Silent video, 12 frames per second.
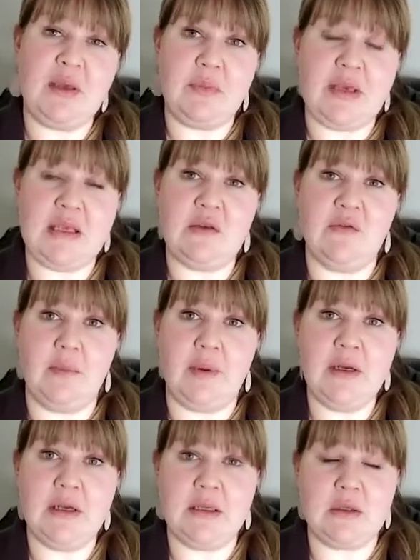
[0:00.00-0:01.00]
a big piece of
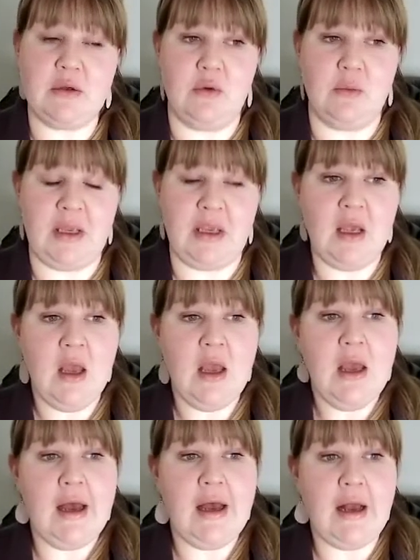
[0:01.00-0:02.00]
abundance for me.
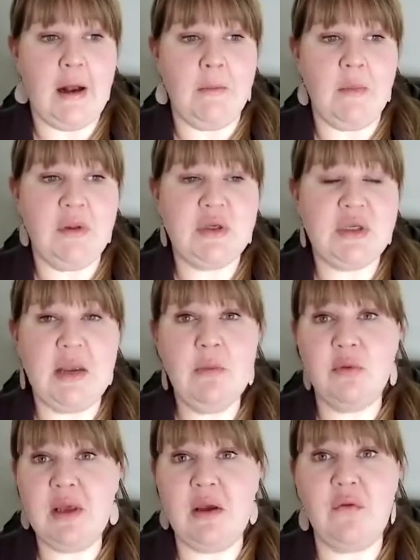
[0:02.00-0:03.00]
Same
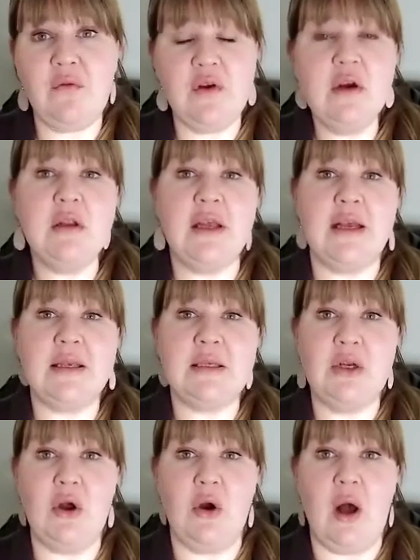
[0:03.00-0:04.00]
with being fearless.